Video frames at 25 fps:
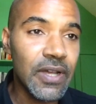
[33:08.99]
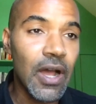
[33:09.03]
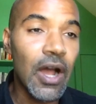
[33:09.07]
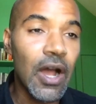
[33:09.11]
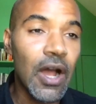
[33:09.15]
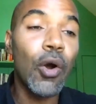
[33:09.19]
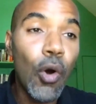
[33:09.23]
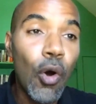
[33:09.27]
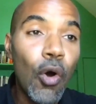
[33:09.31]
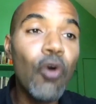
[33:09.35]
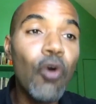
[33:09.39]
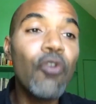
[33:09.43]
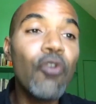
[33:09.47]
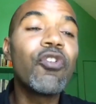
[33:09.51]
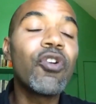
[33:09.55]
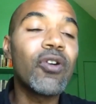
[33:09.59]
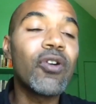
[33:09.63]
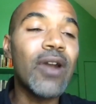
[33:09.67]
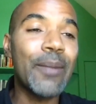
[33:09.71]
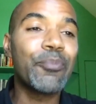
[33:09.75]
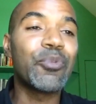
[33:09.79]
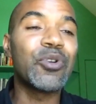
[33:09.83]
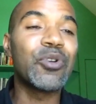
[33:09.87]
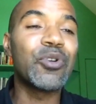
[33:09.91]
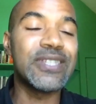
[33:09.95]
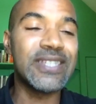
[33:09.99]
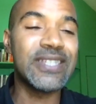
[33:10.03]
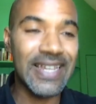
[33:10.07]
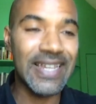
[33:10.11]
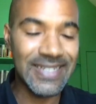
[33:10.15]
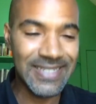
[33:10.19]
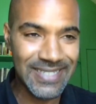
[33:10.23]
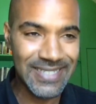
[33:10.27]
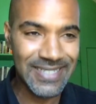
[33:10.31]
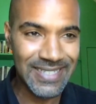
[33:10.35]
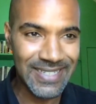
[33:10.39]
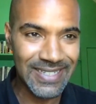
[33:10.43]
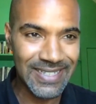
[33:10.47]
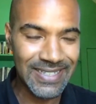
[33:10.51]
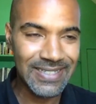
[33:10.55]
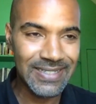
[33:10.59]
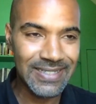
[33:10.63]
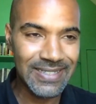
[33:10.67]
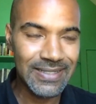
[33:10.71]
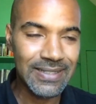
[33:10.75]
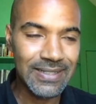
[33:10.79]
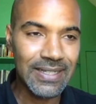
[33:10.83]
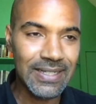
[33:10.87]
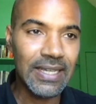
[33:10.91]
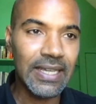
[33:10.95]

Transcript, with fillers: are overrepresented